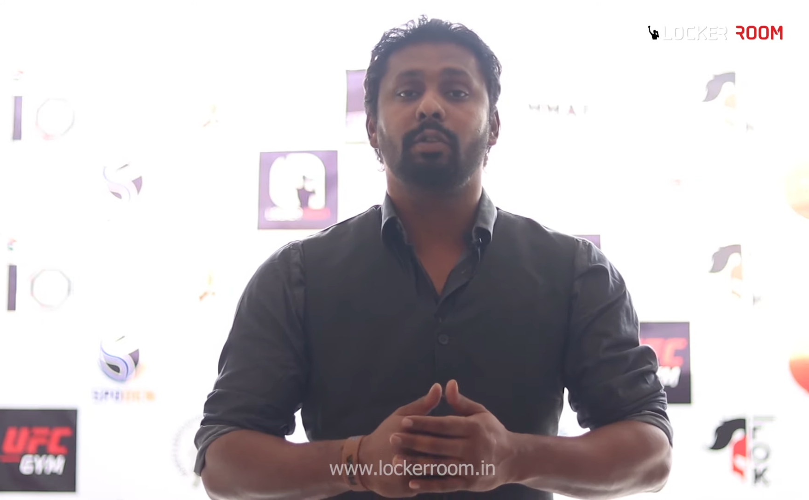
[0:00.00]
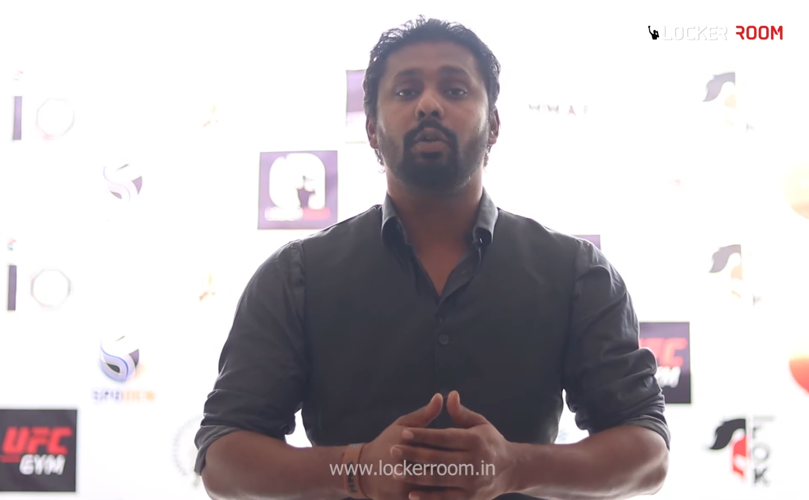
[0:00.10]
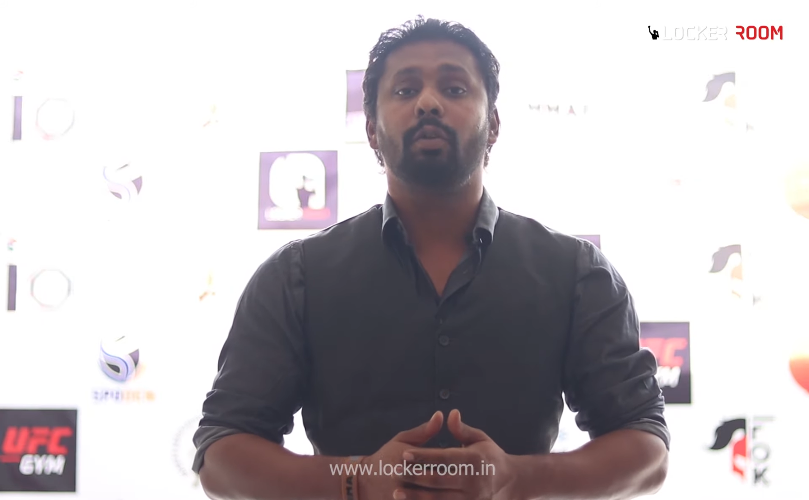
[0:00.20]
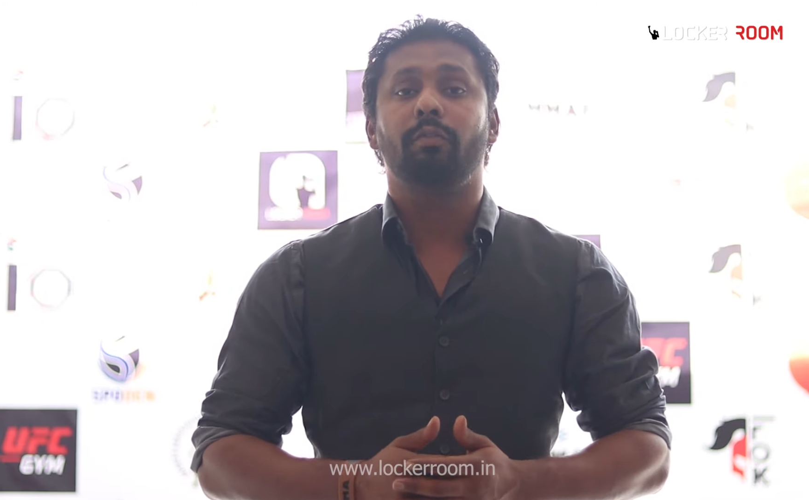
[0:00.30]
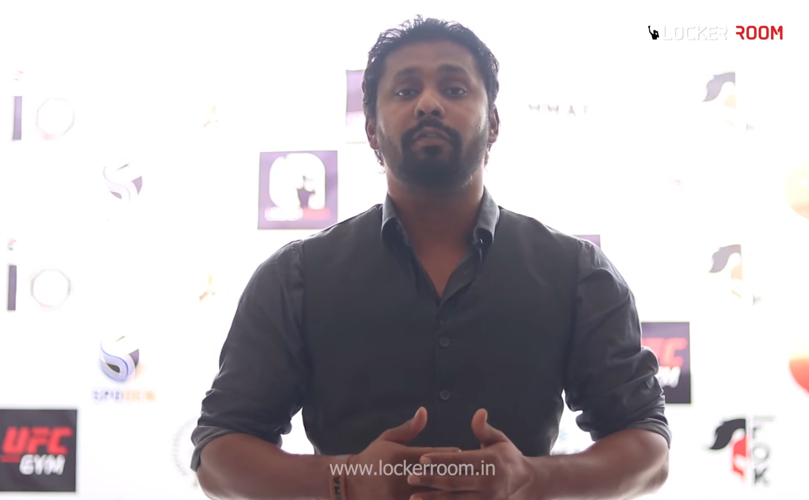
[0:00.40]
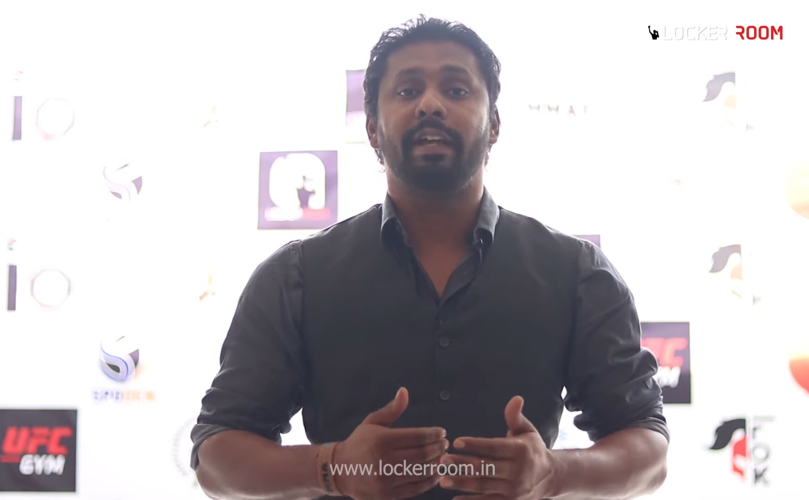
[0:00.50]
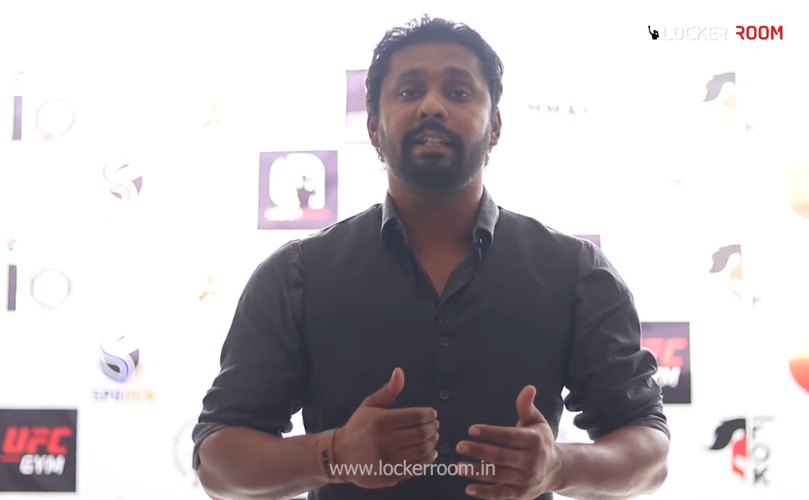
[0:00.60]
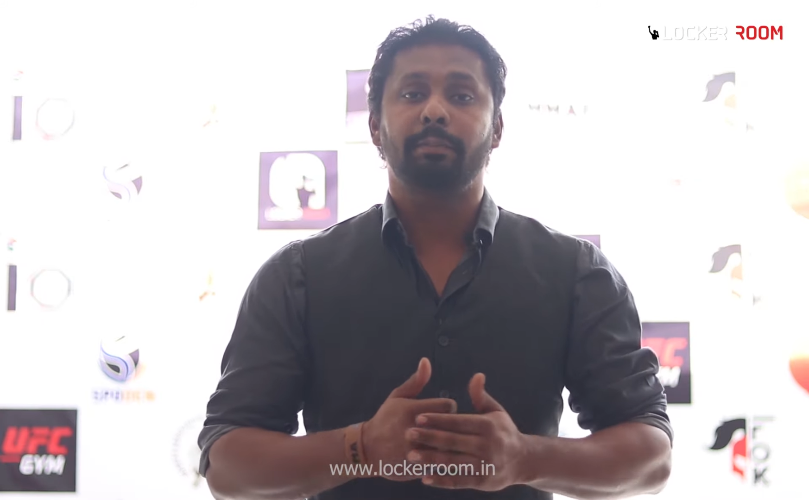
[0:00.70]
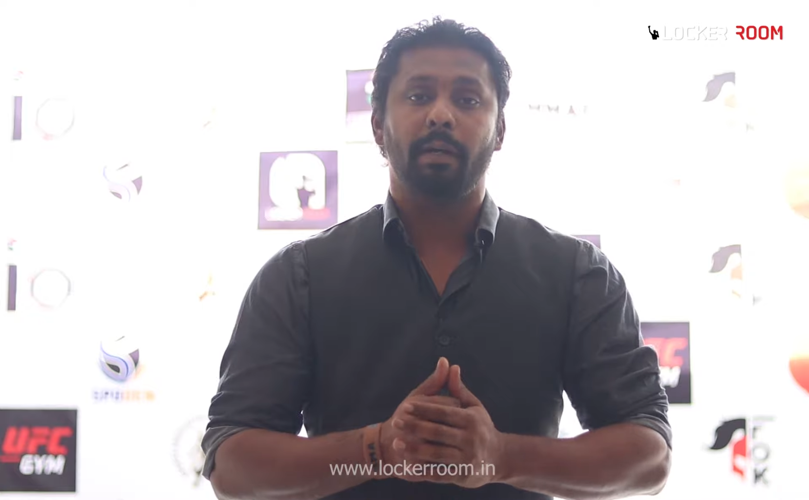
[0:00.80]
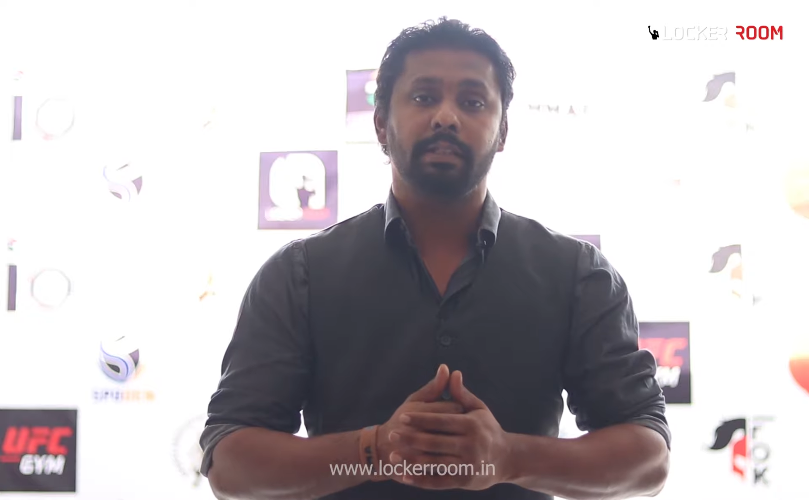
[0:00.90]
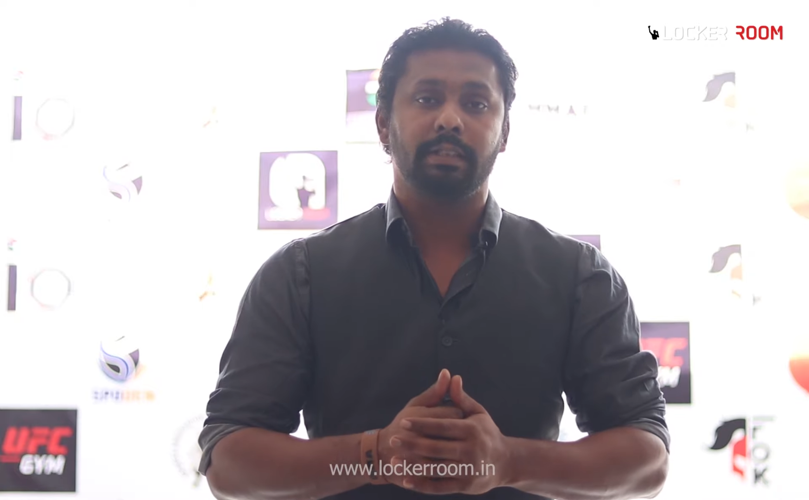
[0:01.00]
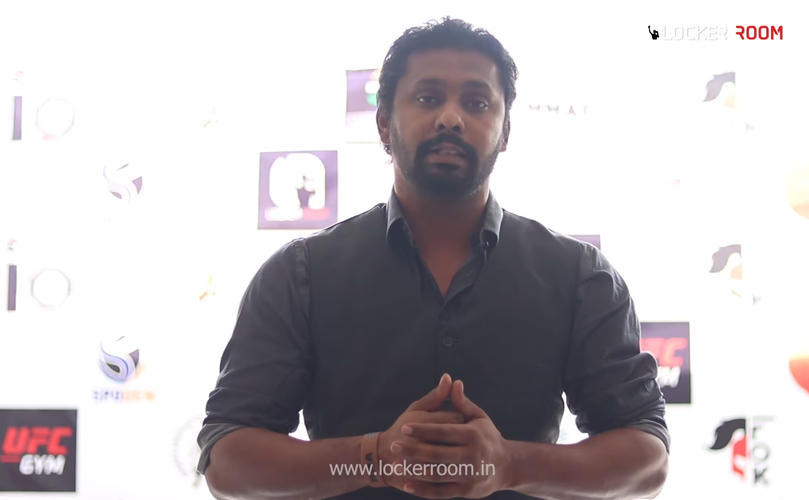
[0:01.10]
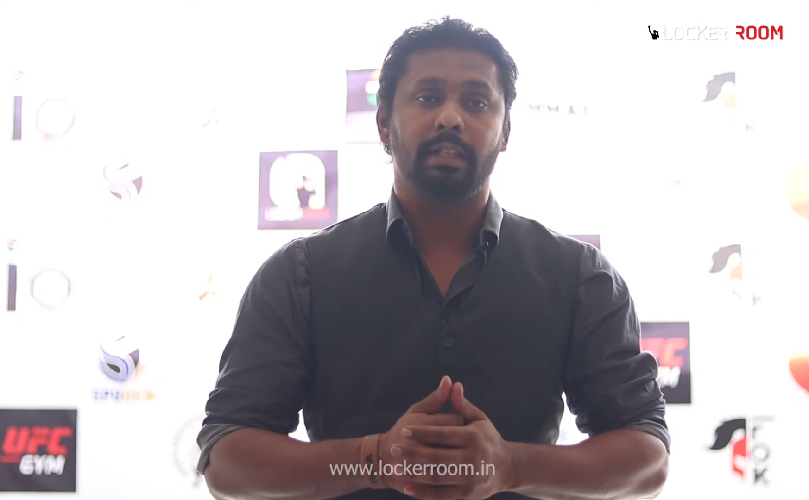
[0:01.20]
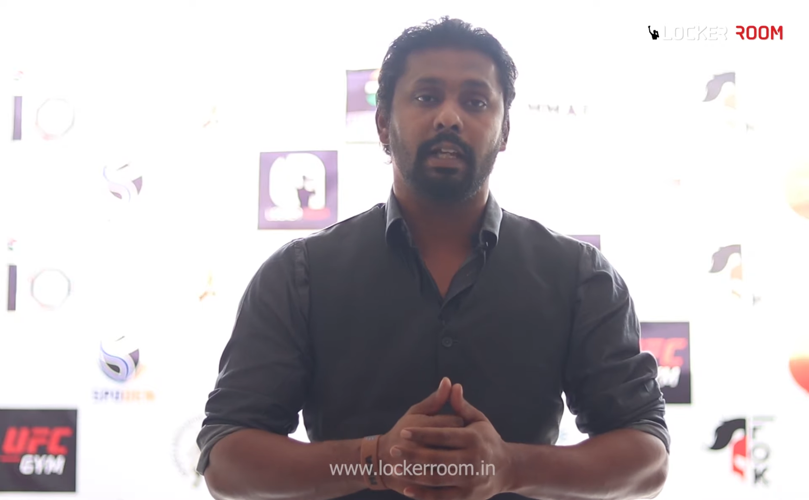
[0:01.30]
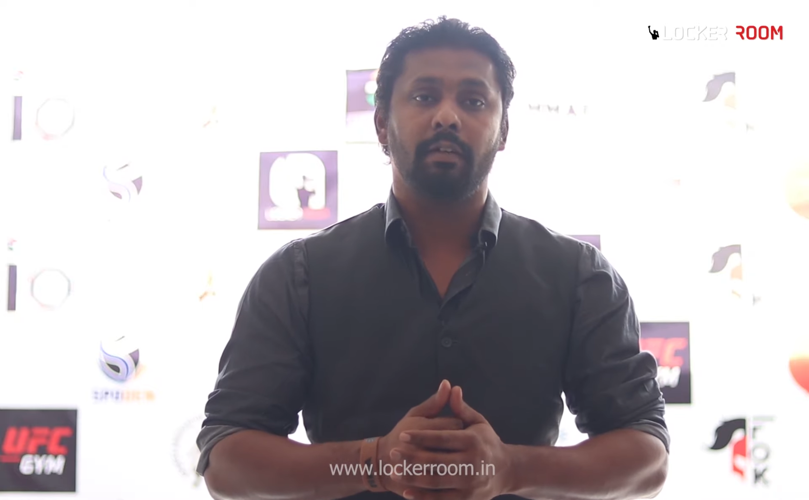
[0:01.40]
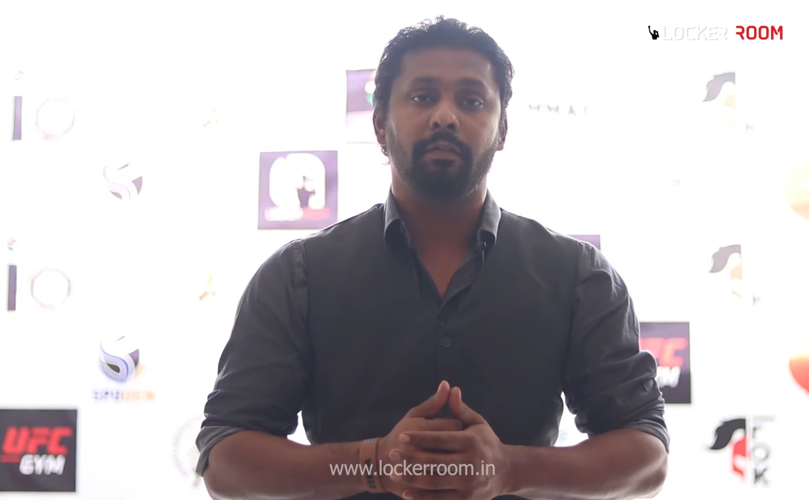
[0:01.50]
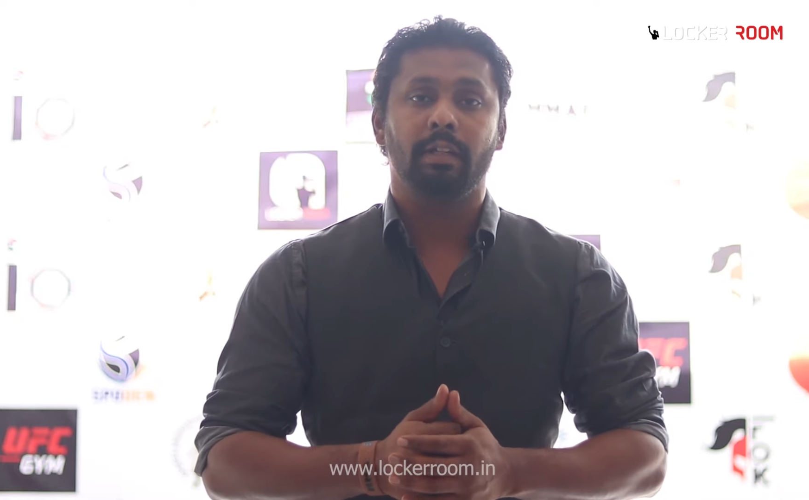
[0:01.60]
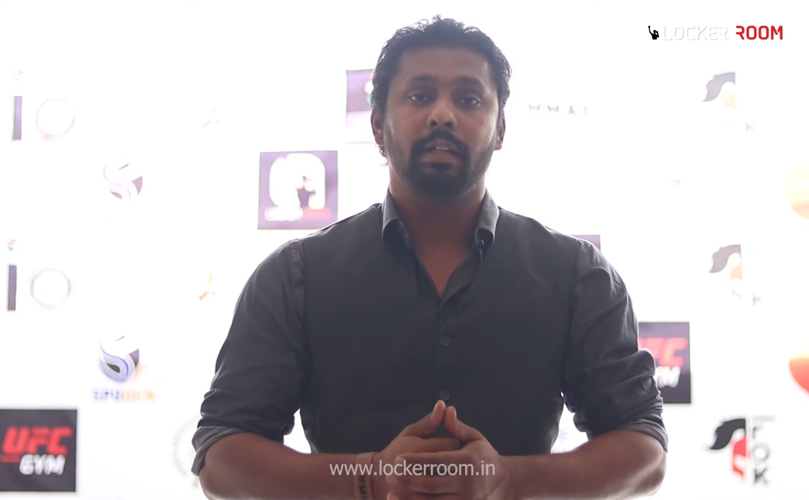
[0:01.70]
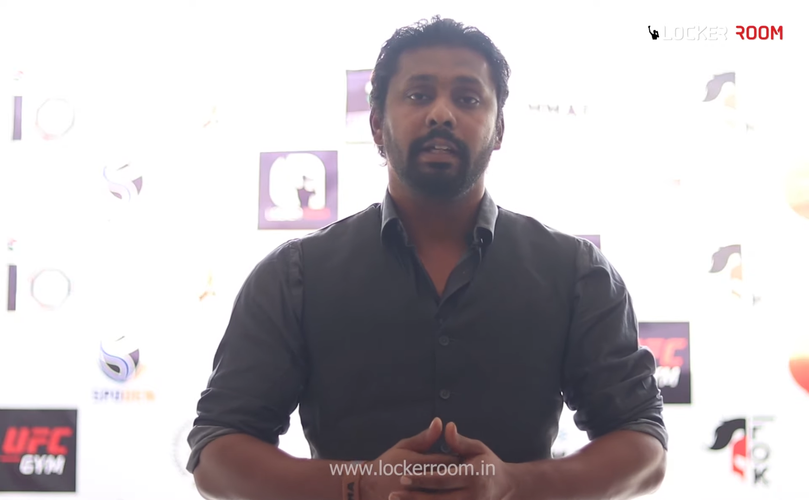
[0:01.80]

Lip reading: no face punches allowed